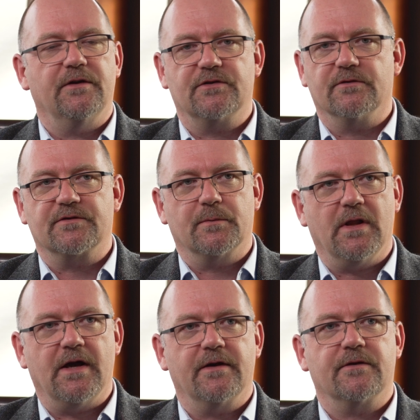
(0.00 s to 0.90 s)
additional
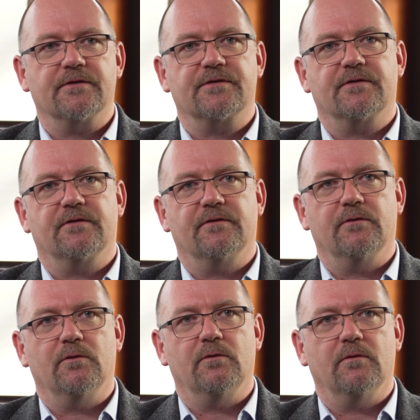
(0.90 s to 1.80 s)
suppliers,
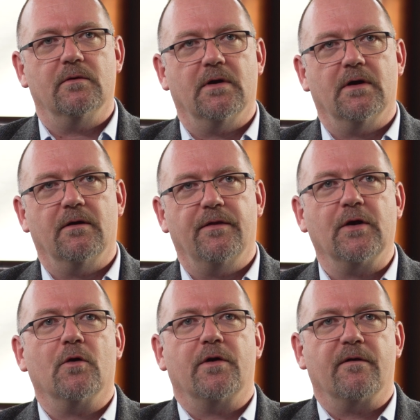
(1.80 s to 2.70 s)
to uh,
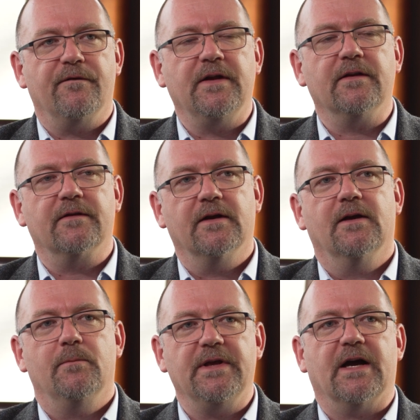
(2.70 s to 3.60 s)
think on our feet,
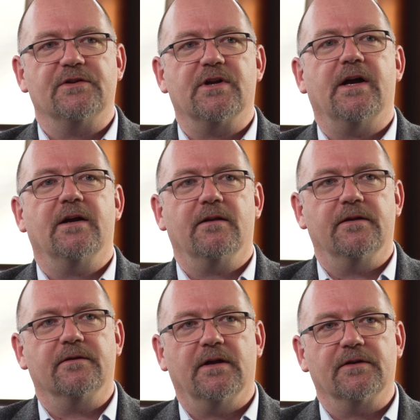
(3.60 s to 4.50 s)
be agile,
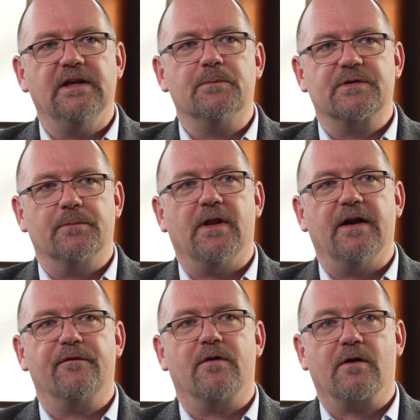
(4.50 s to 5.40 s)
and, and keep supply
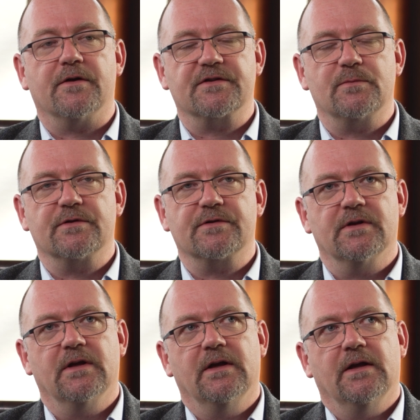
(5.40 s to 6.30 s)
for our customers.
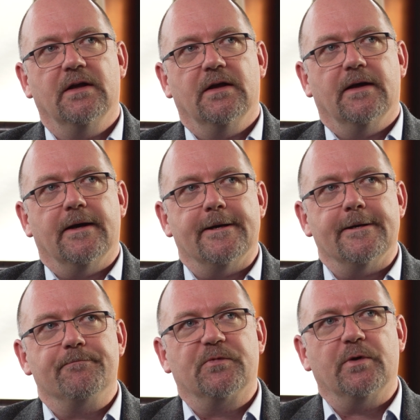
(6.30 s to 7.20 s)

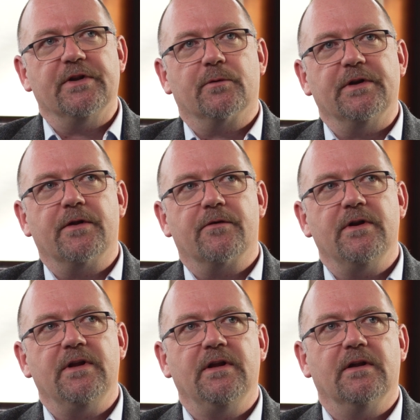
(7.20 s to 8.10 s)
Um,
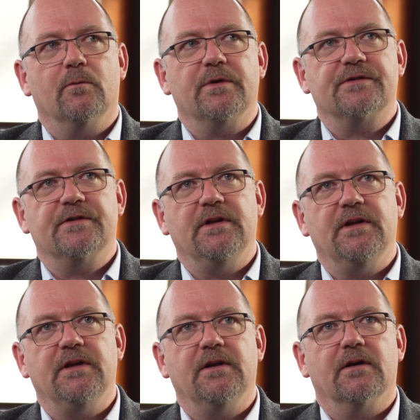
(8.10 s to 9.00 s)
2023, we
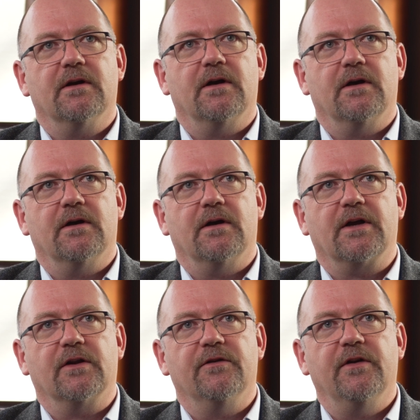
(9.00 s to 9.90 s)
see uh, a
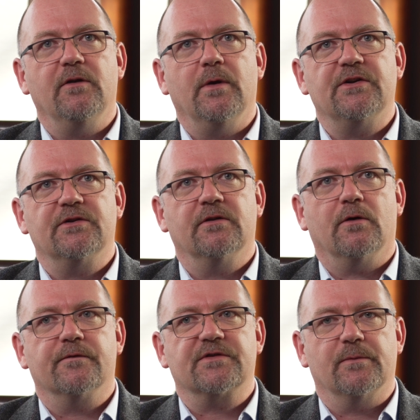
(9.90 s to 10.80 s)
continuation
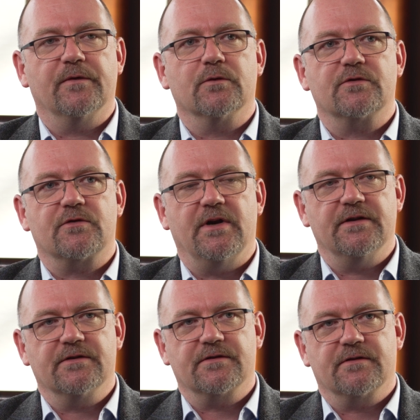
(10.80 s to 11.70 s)
of some of those
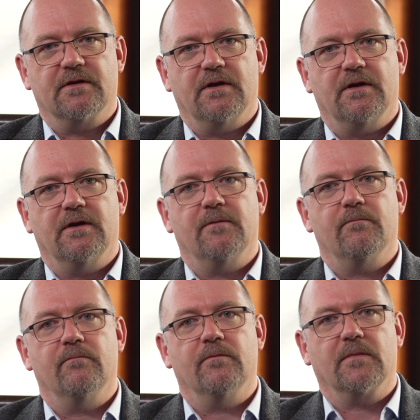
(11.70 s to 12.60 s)
trends.
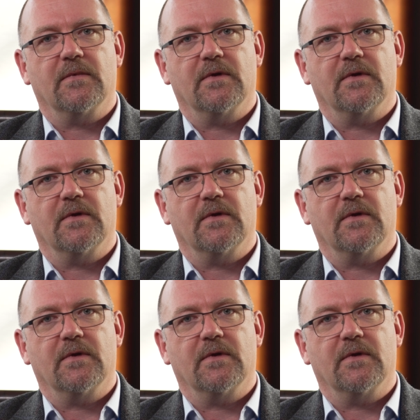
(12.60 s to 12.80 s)
Um,